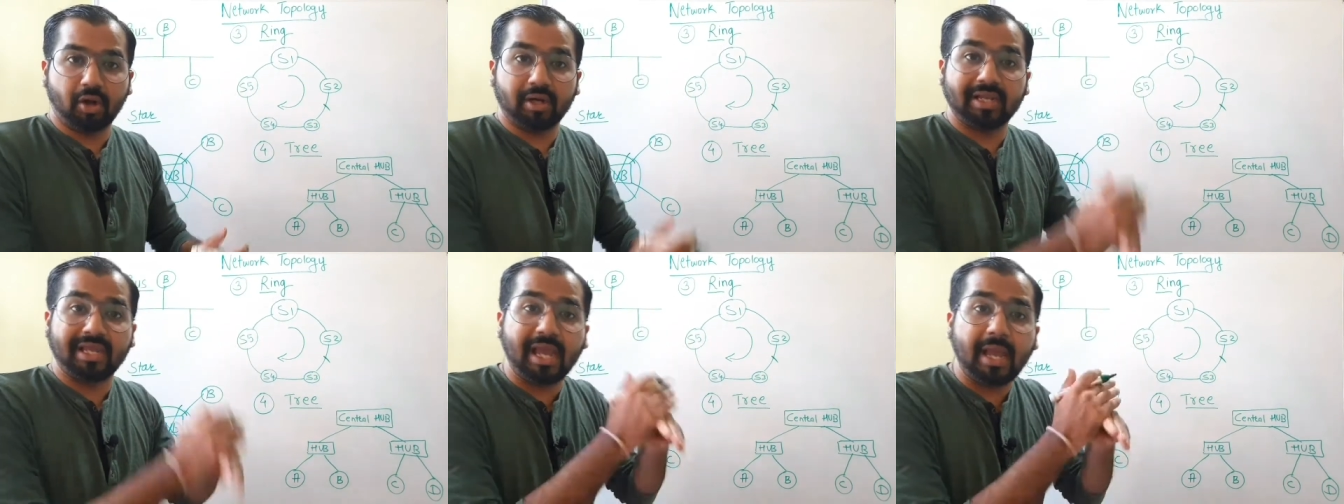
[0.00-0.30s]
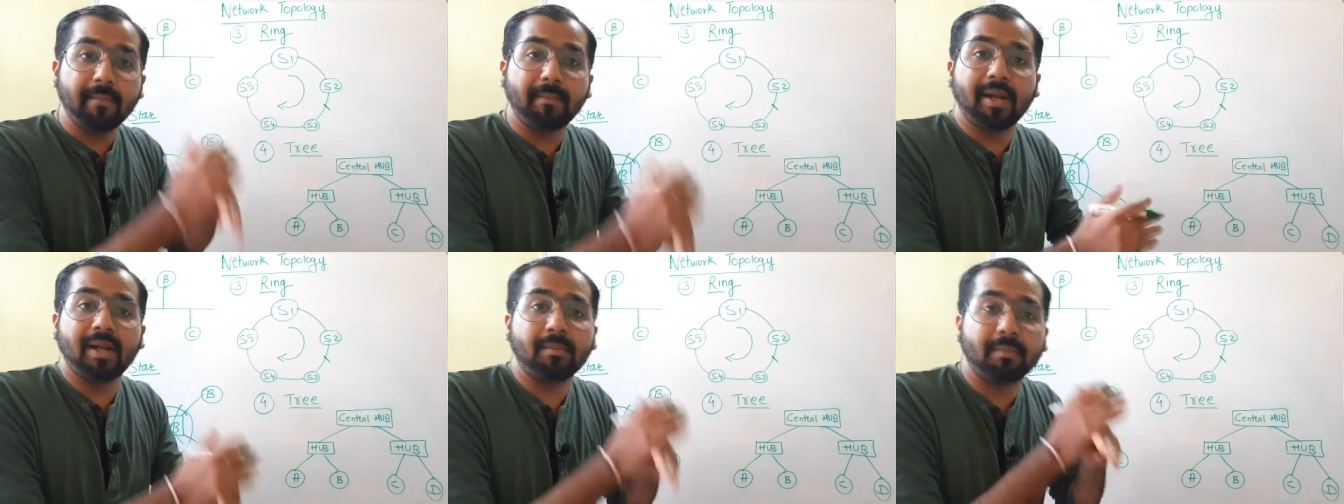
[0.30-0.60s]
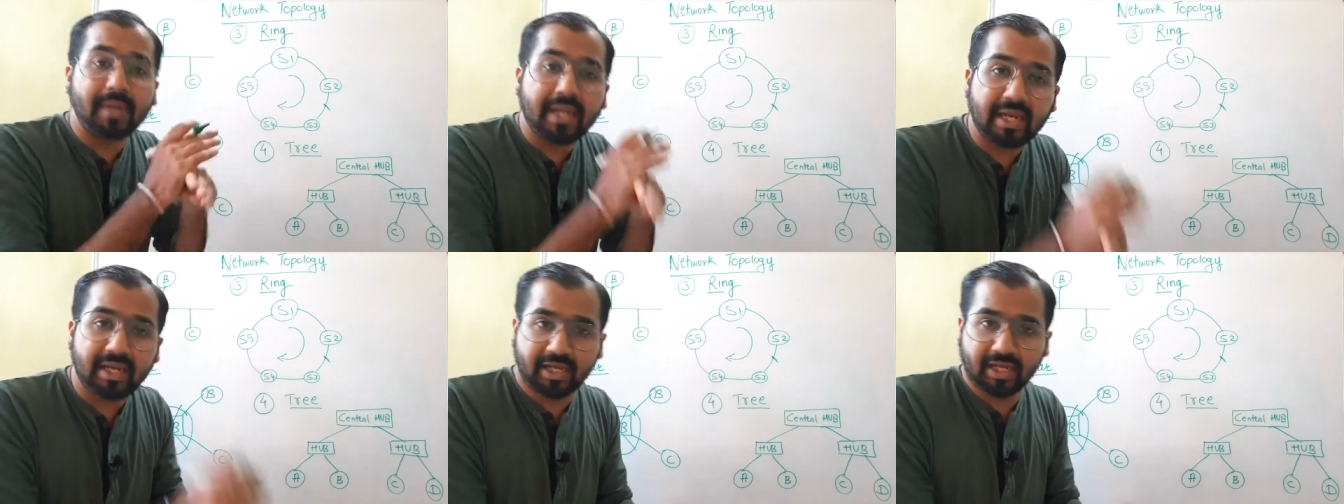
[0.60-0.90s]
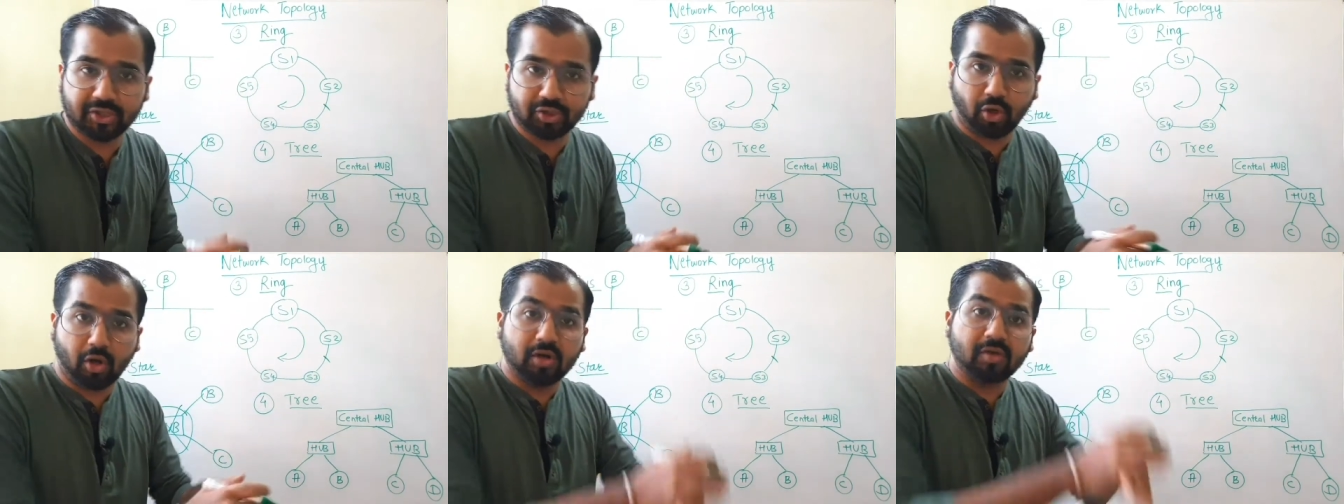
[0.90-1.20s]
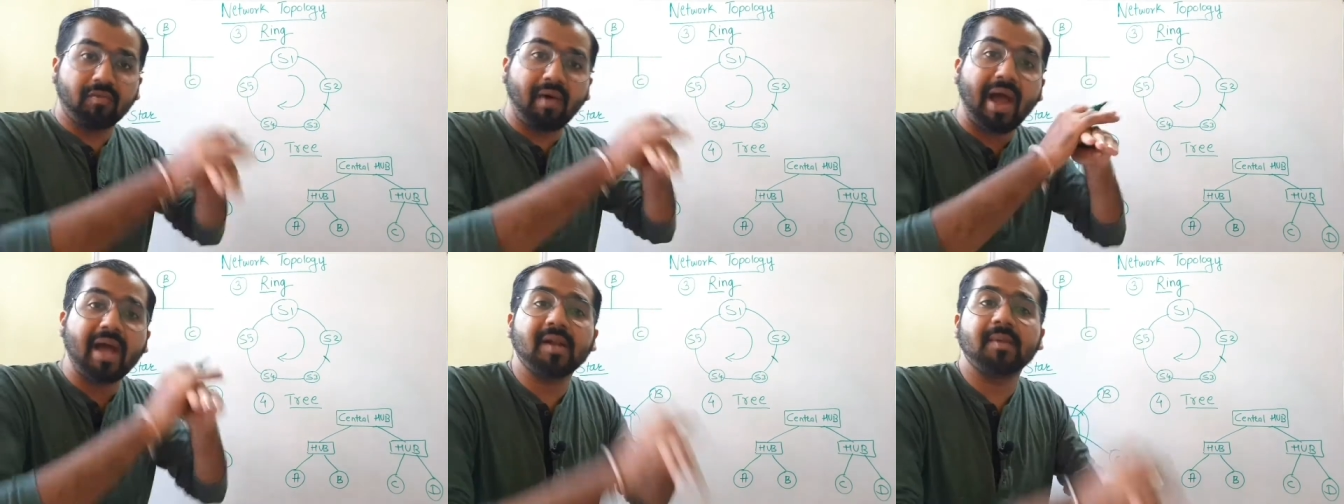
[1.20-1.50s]
or cable breakage
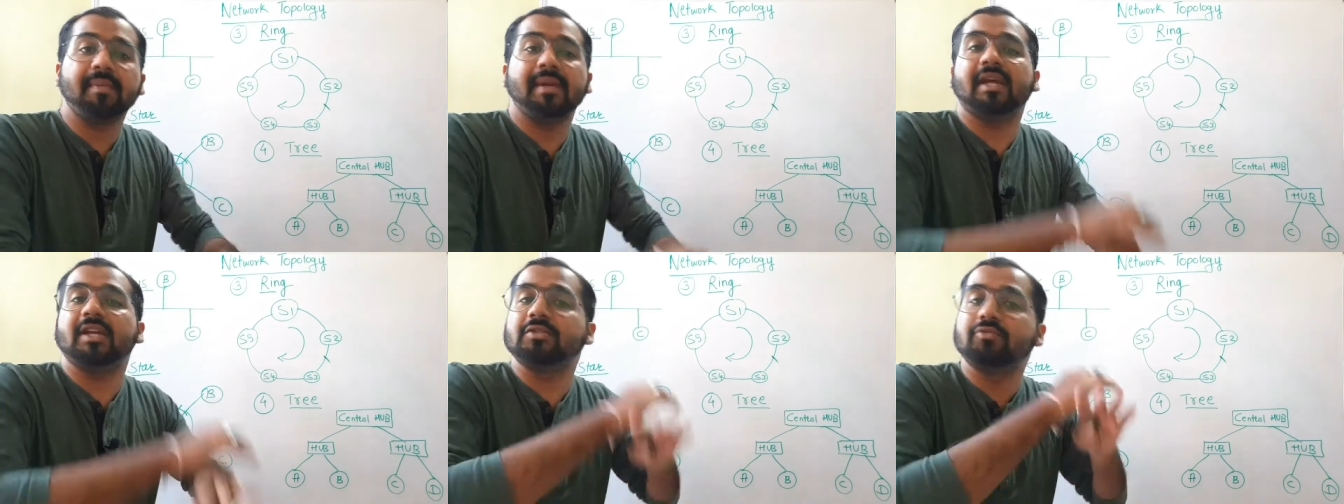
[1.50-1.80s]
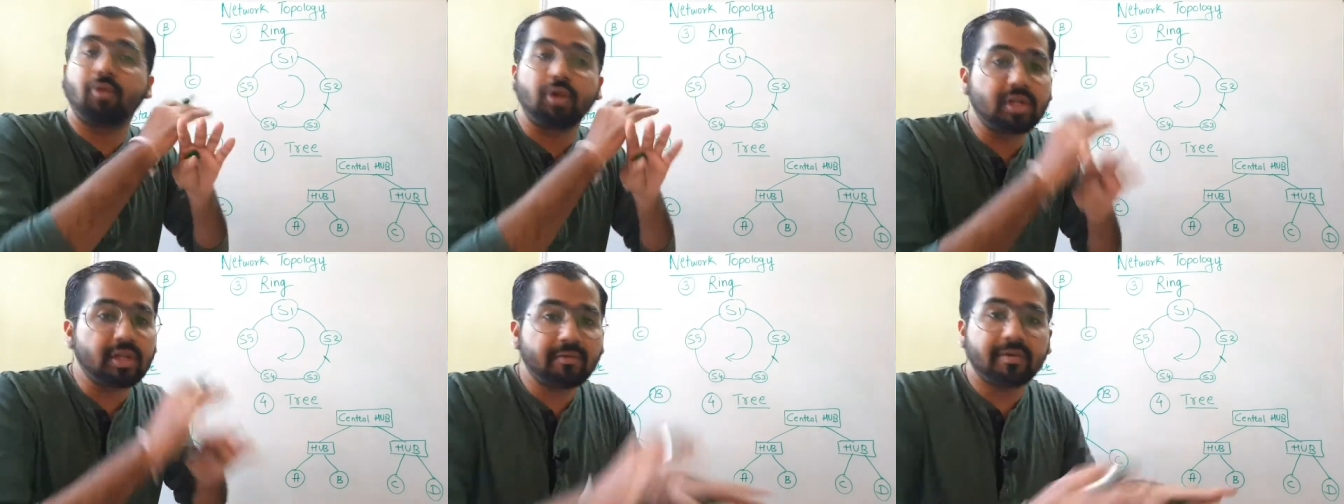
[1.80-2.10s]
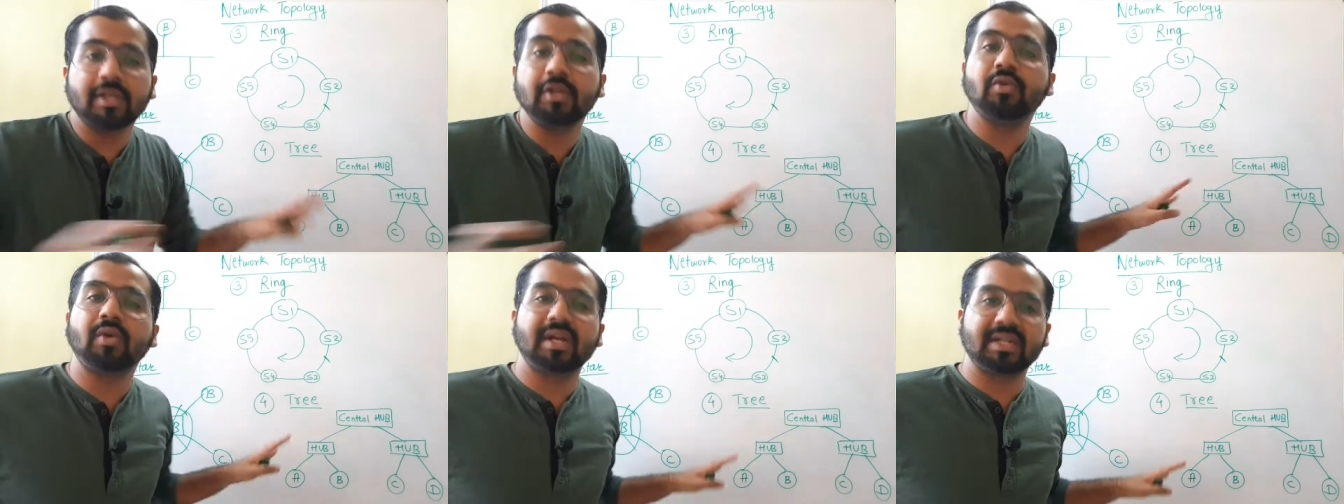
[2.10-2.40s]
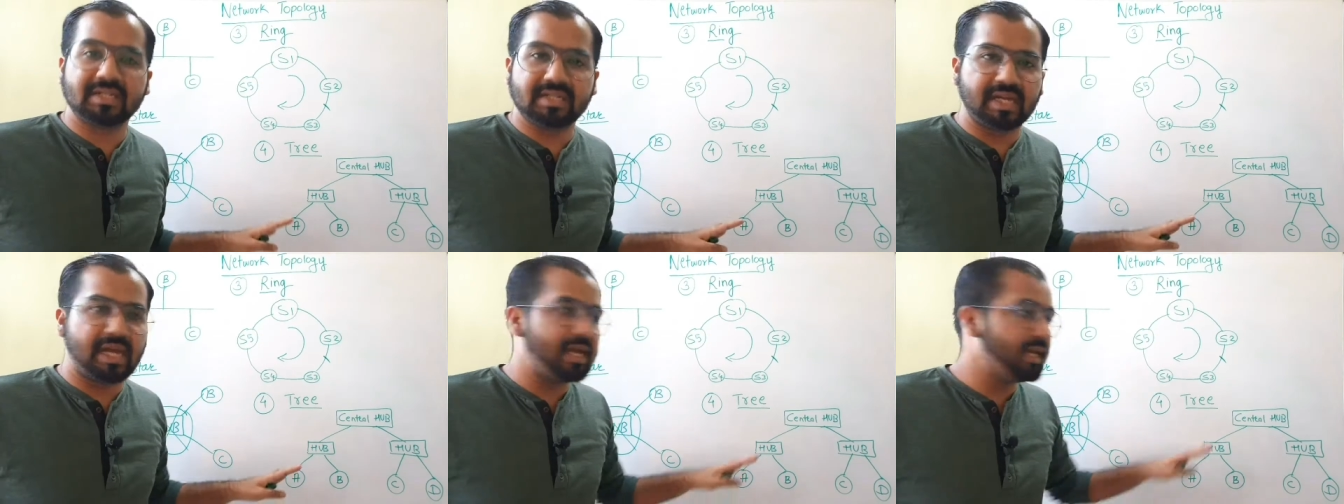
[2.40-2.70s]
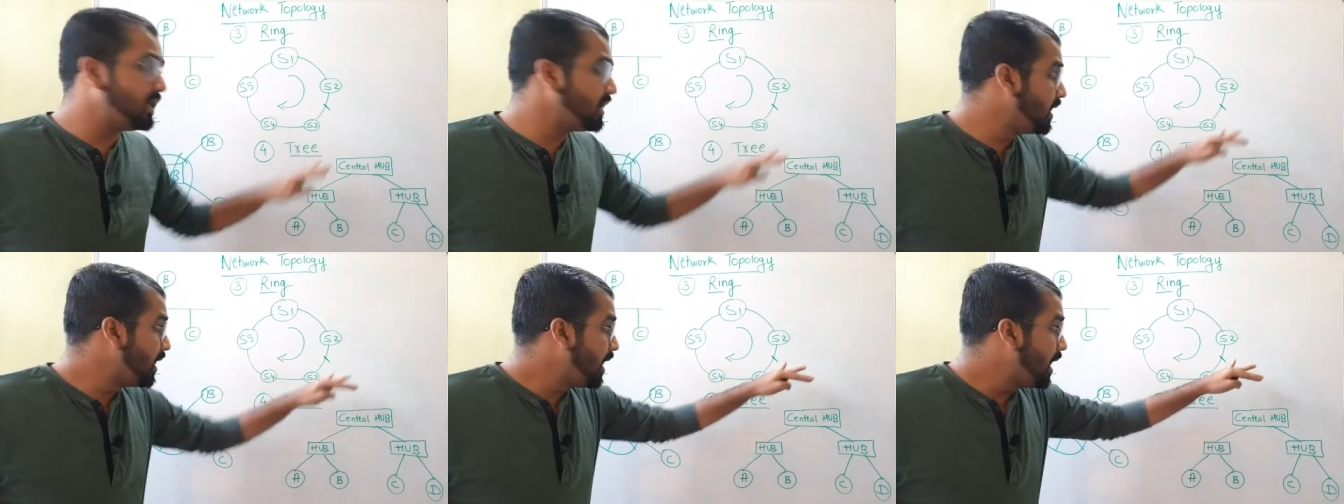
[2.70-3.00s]
or wire breakage, whatever you can
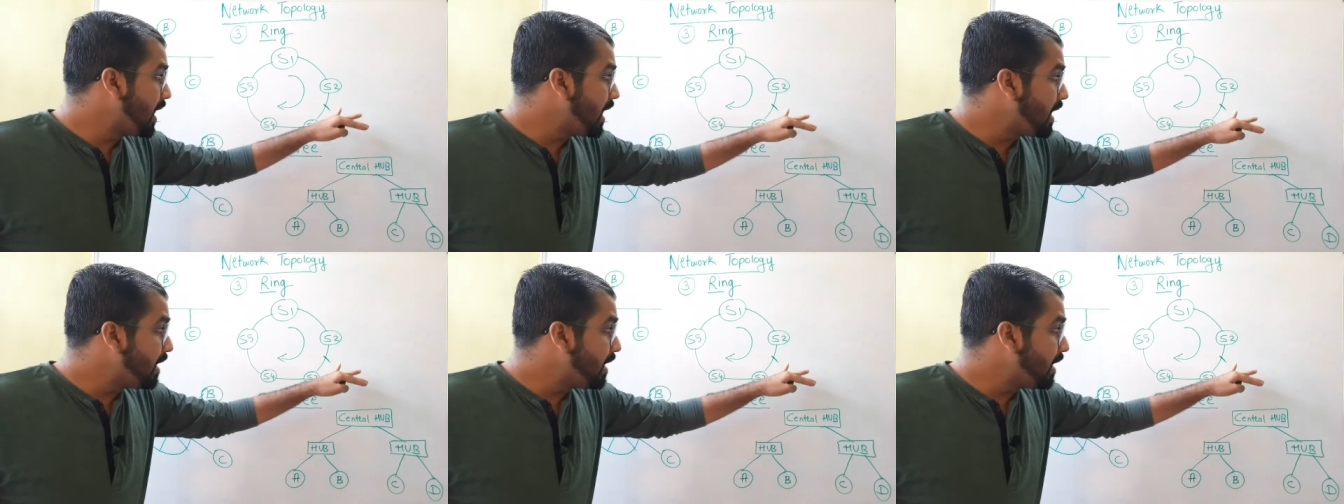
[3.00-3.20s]
say it,